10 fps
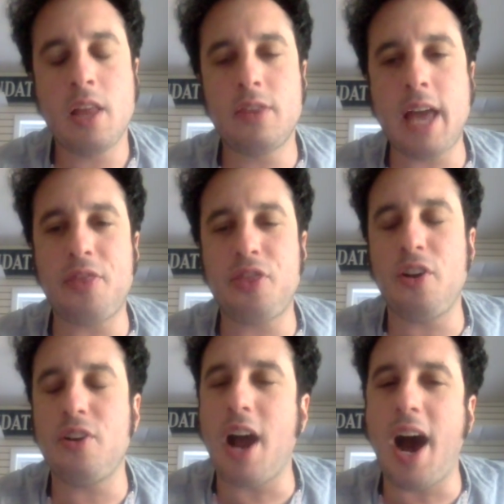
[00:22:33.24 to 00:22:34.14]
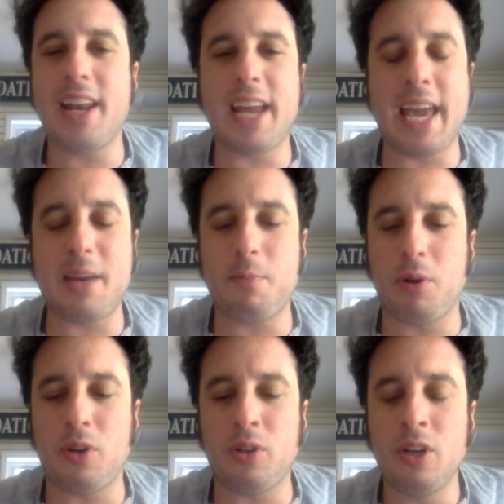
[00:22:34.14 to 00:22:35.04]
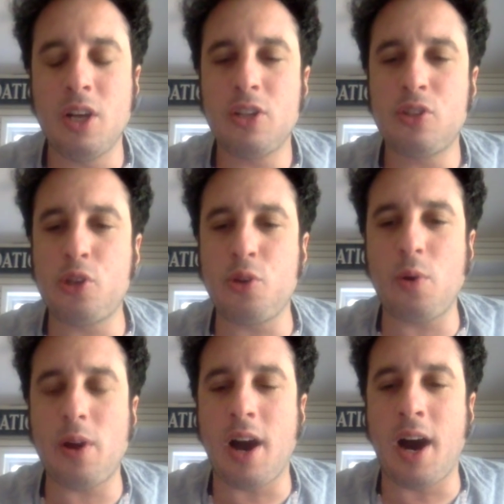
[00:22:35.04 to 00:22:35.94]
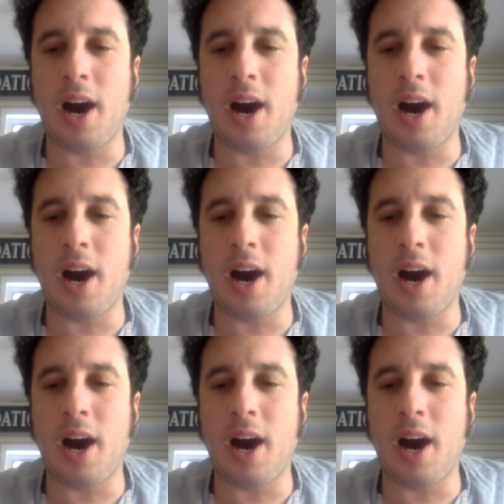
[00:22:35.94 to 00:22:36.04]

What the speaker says: that they're not able to,